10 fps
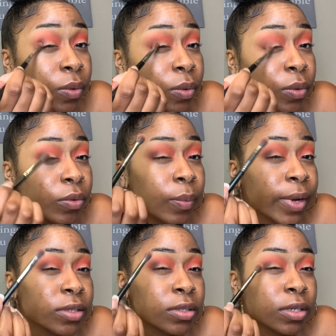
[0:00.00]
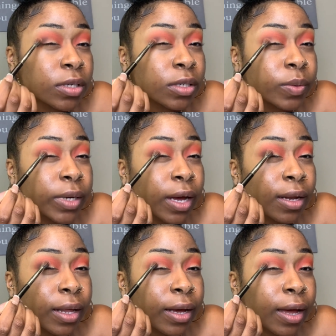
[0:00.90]
So I'm actually gonna do it kind
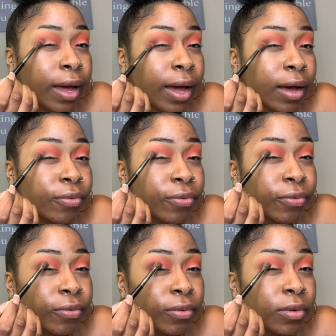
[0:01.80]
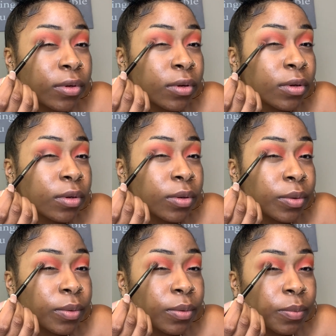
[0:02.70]
of like a half
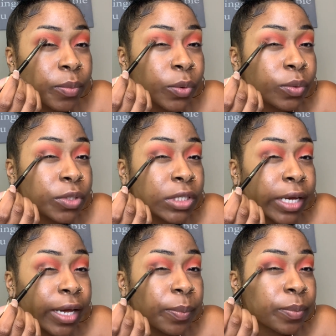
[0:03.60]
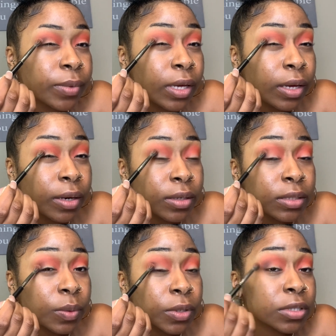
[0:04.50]
moon shape here,
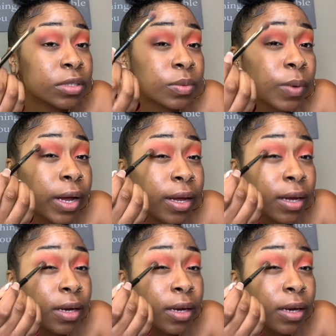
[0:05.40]
so it's just right